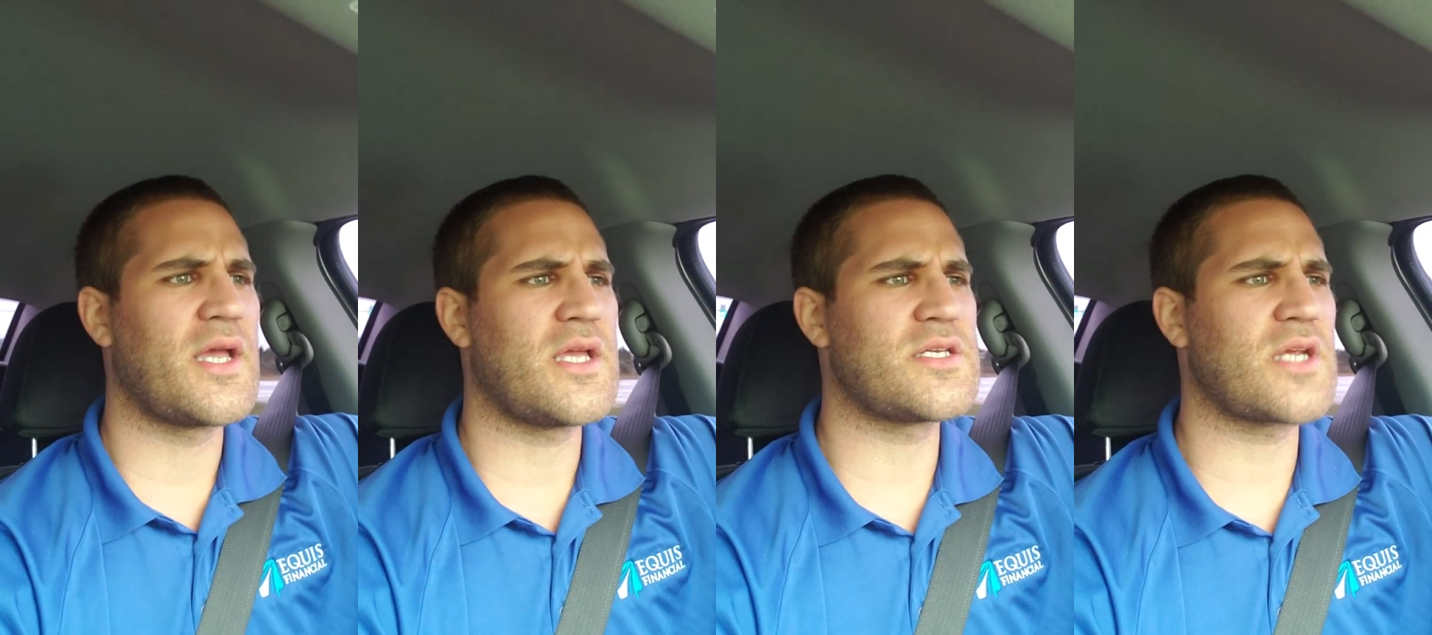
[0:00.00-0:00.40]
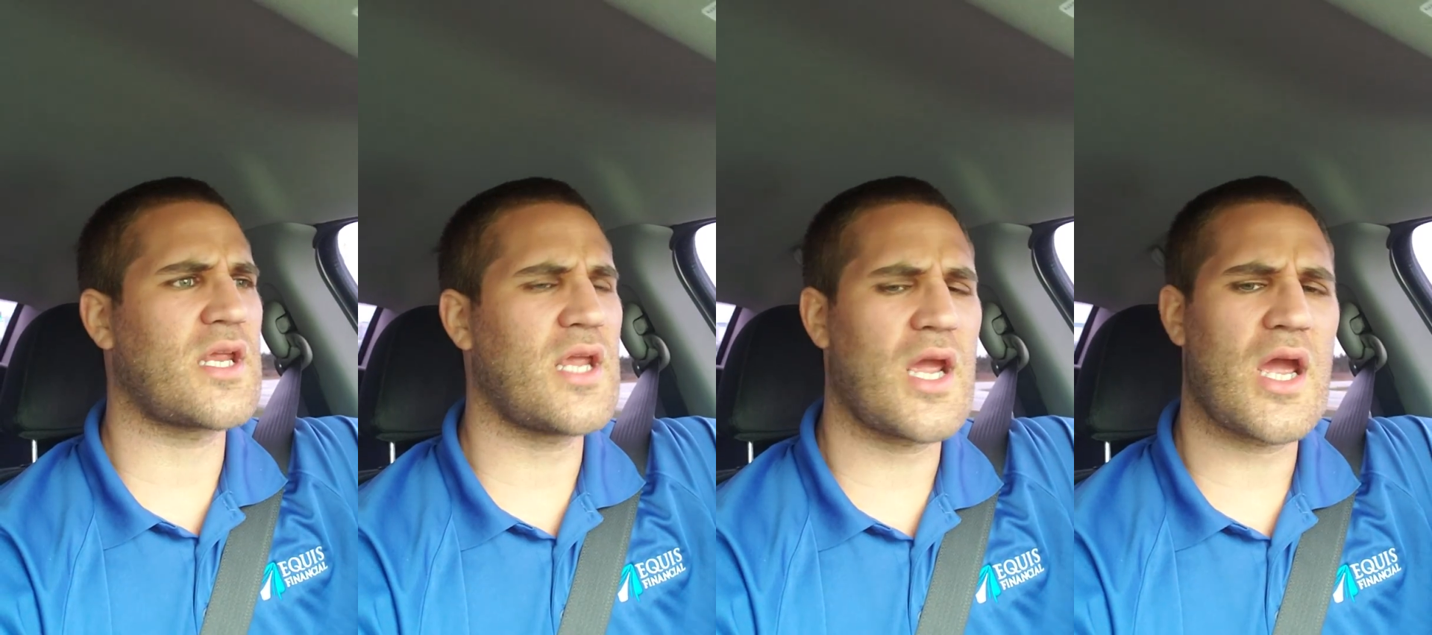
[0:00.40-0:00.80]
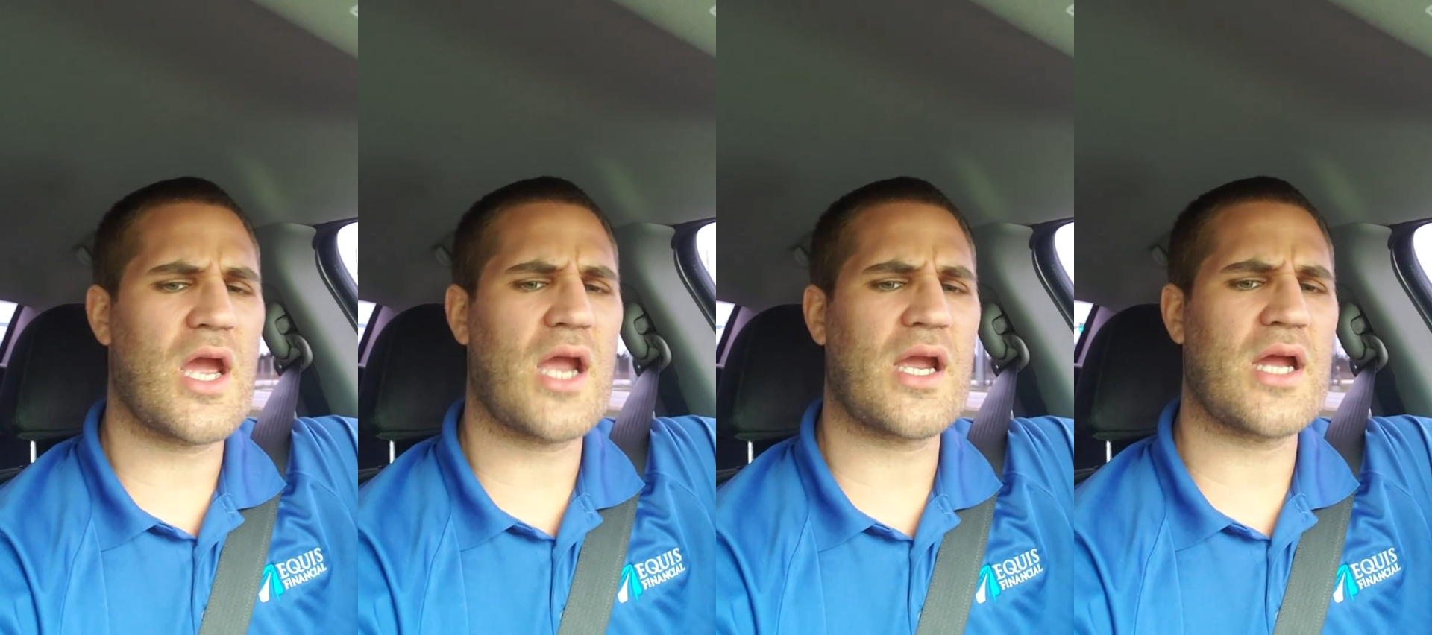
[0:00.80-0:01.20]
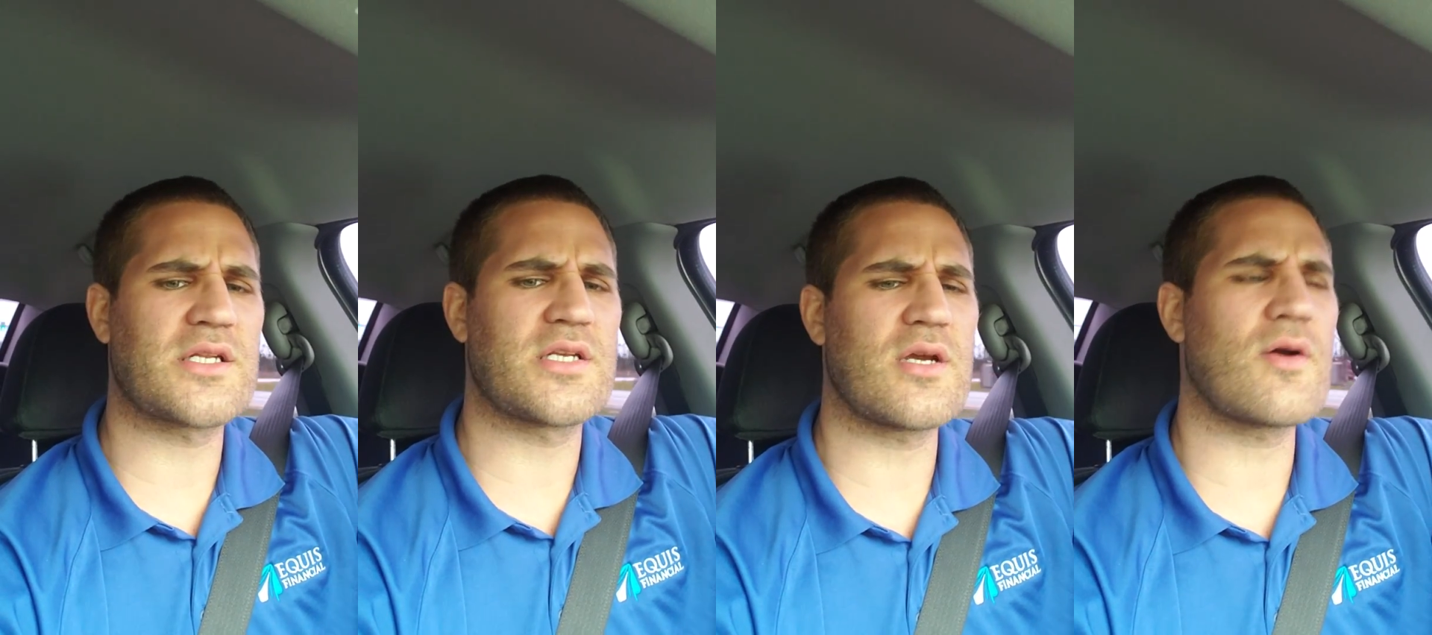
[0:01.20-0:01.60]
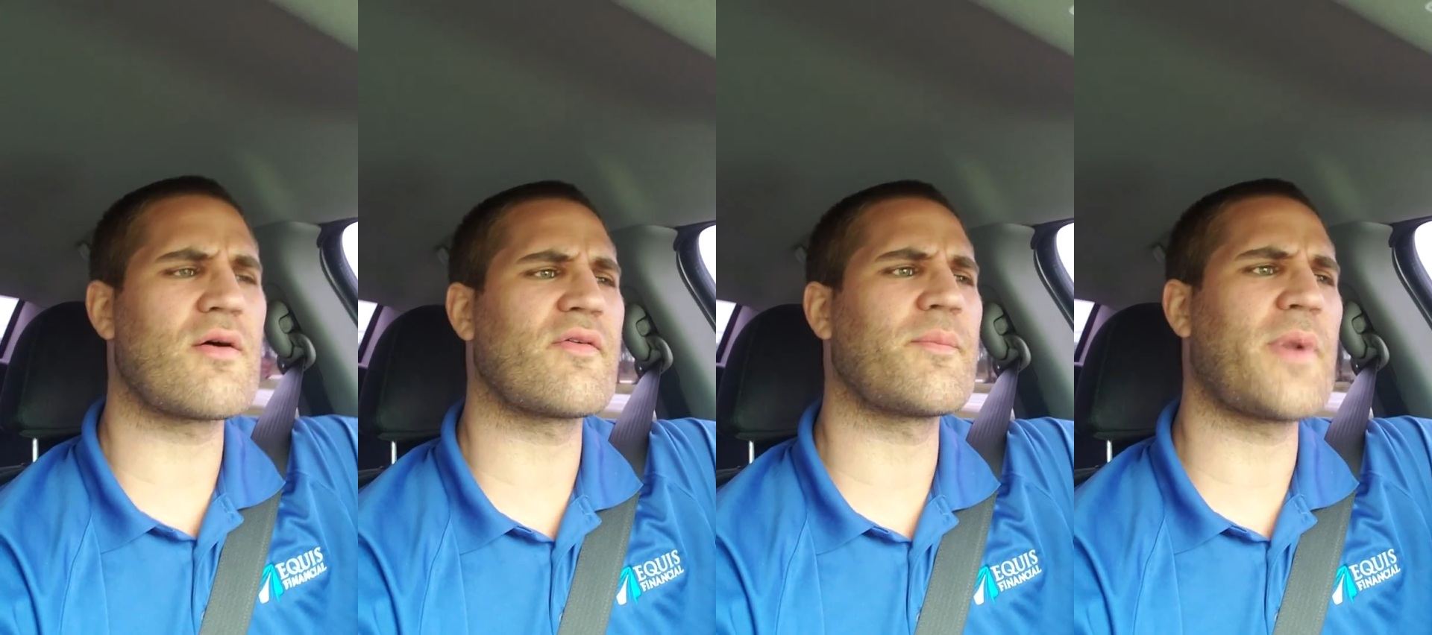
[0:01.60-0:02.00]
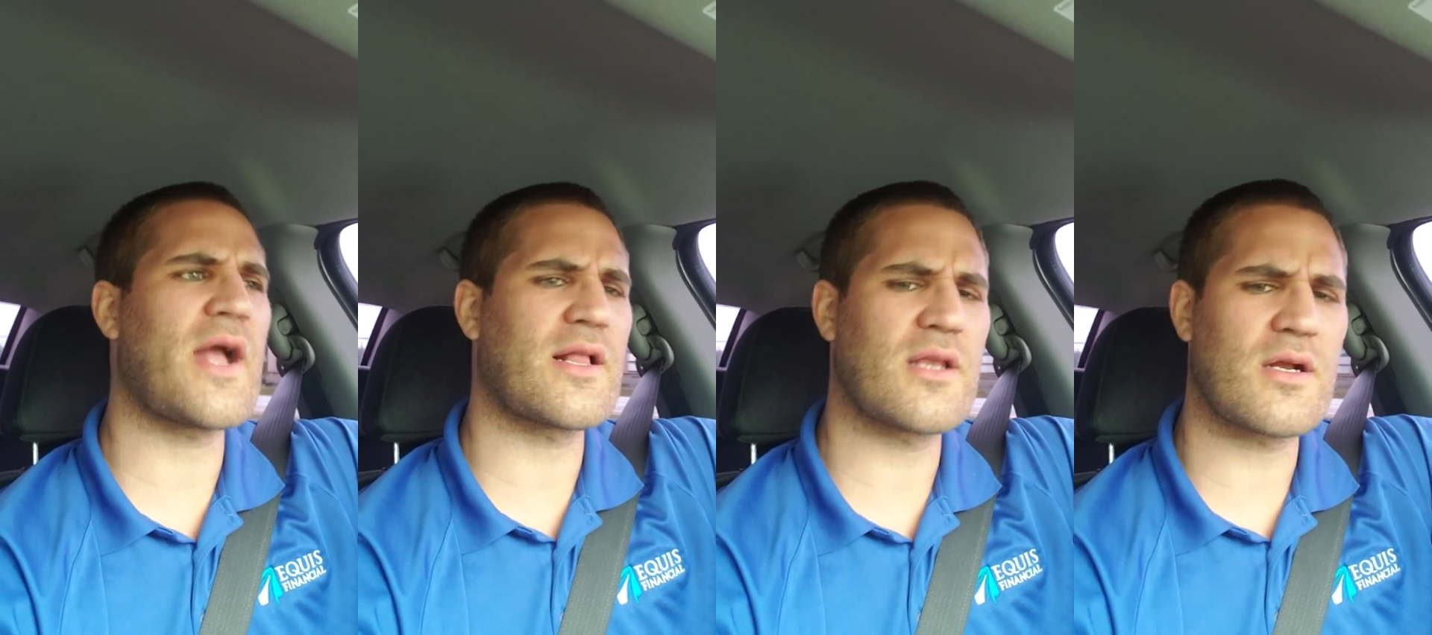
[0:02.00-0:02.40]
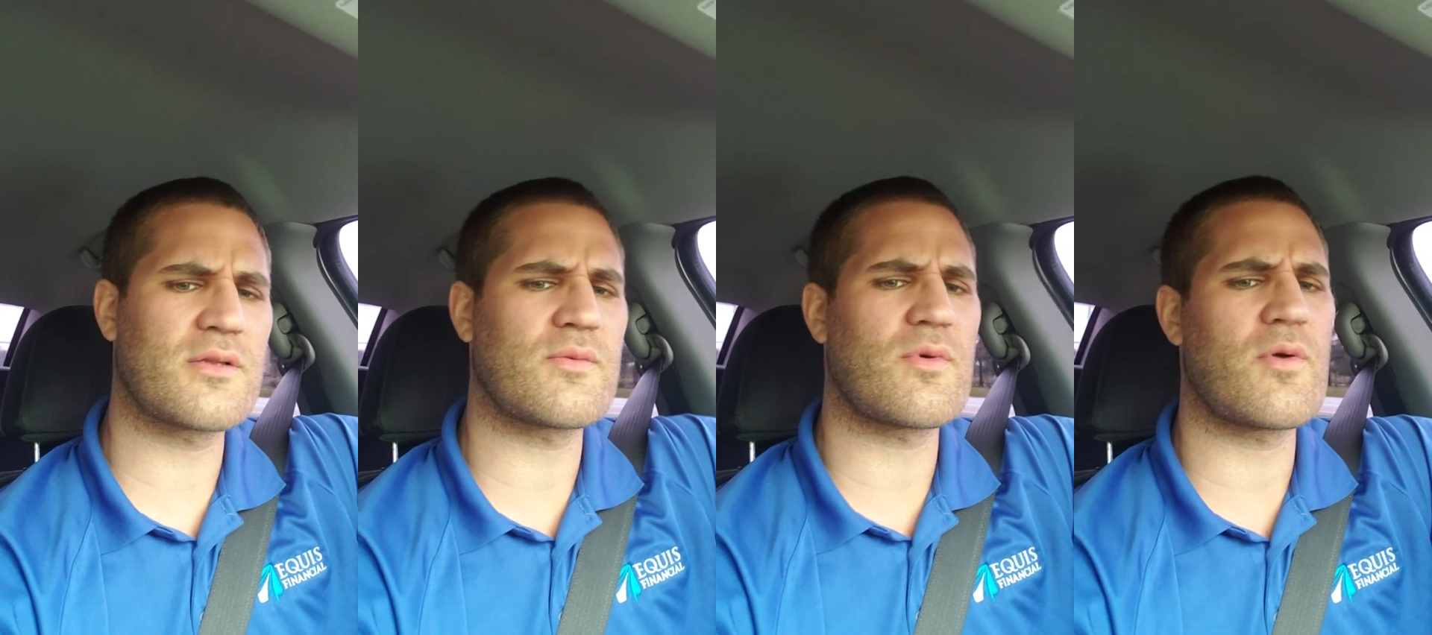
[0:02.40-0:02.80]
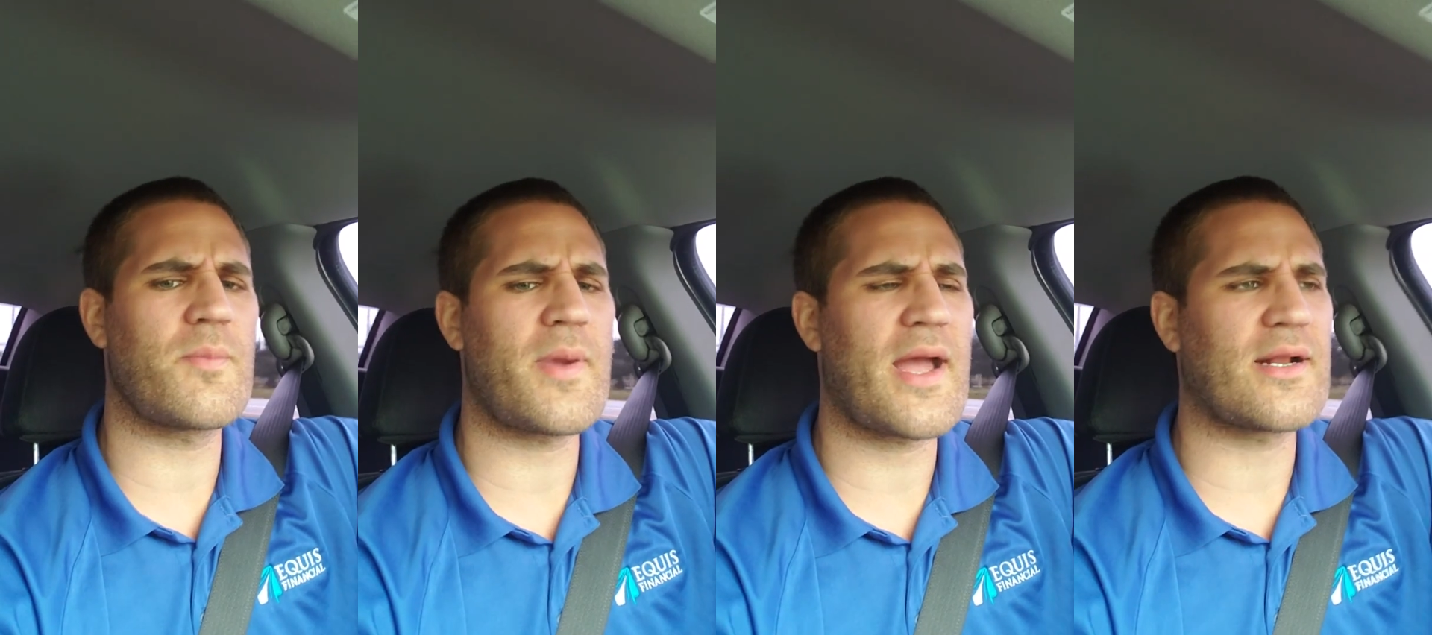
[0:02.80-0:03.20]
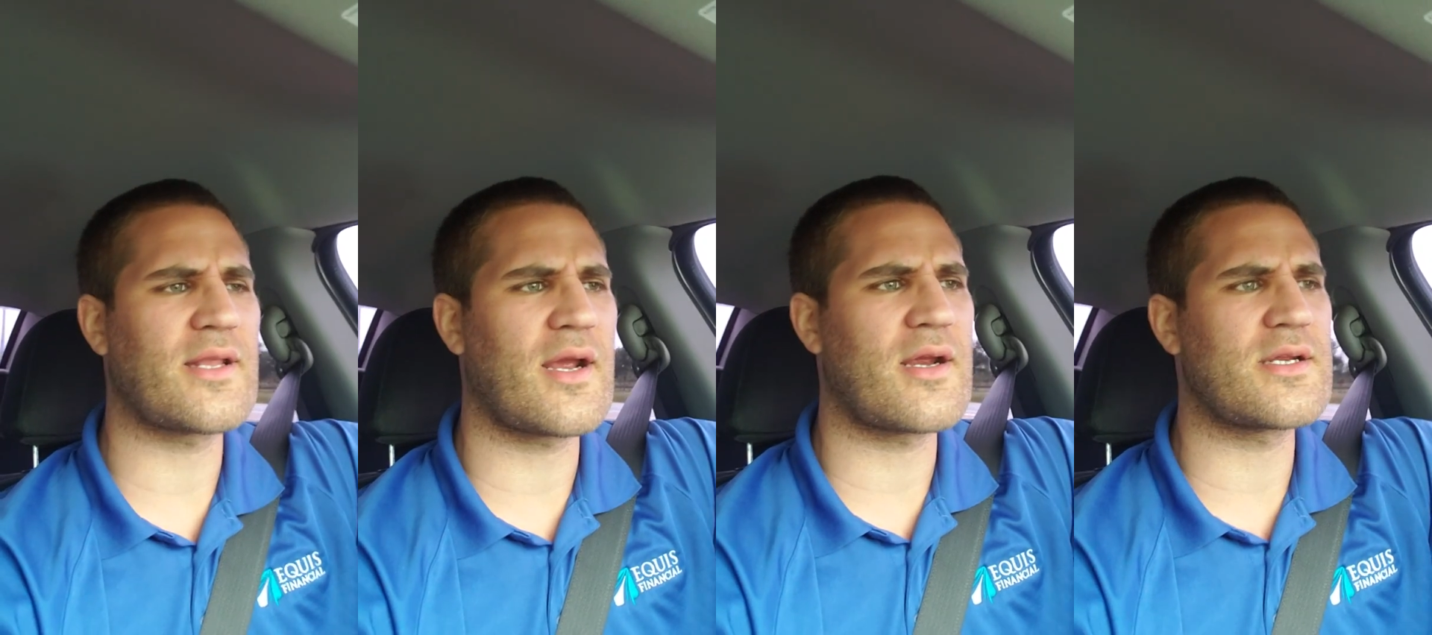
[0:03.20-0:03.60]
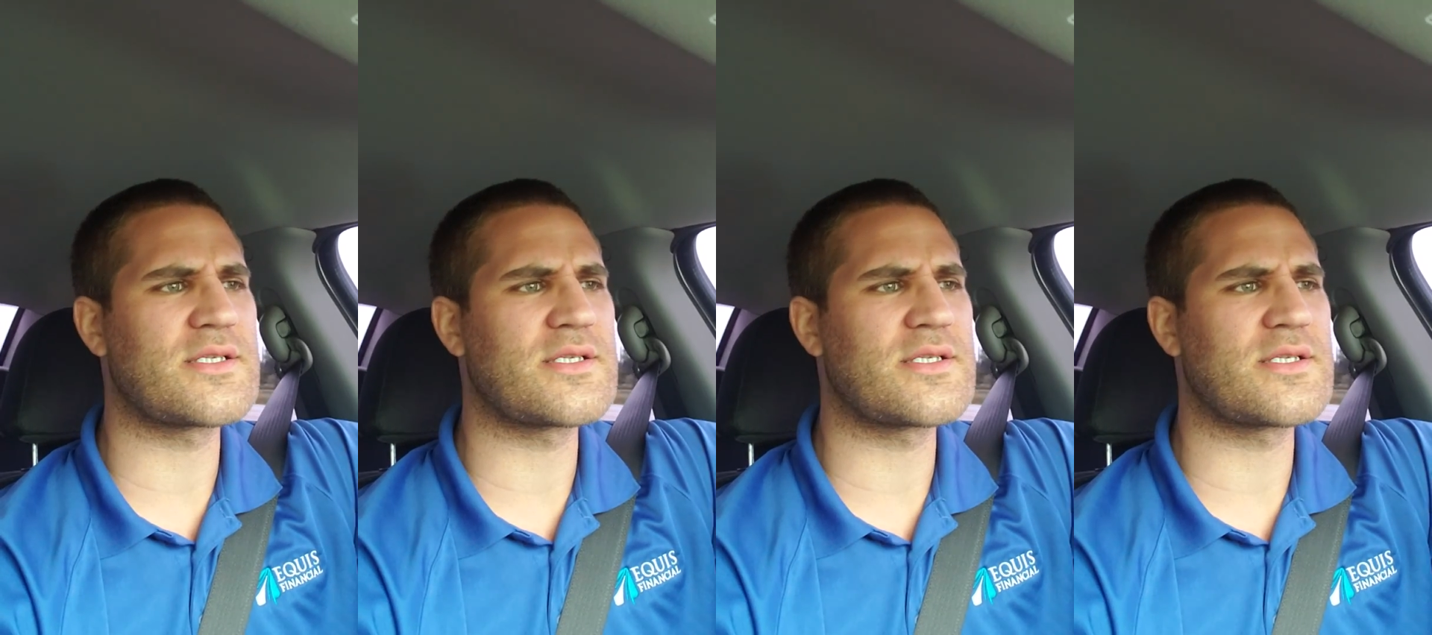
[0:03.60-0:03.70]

He's like, yeah, I got 2 of them back there in the room back there.